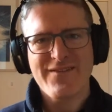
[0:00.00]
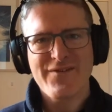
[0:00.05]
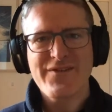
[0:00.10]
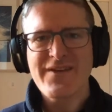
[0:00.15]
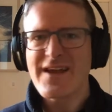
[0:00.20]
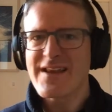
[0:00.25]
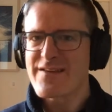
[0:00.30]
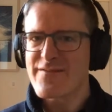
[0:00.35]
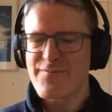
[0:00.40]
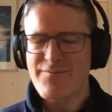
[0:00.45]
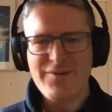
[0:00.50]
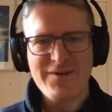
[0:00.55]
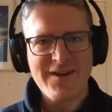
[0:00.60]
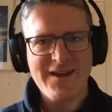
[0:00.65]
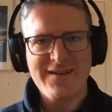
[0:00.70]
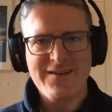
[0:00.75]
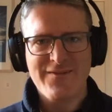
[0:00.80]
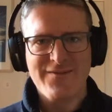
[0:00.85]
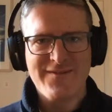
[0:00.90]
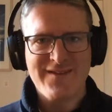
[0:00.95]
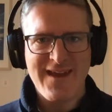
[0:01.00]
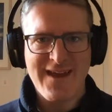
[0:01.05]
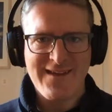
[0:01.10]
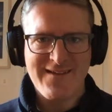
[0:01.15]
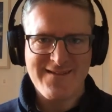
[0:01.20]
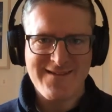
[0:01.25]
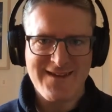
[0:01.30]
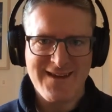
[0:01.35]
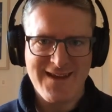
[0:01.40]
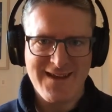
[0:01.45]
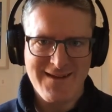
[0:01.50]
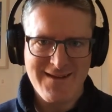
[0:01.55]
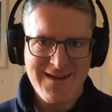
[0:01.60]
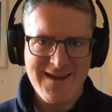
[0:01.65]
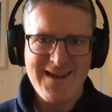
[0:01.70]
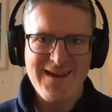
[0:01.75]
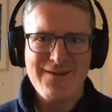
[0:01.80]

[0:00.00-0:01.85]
So it's kind of predictive texting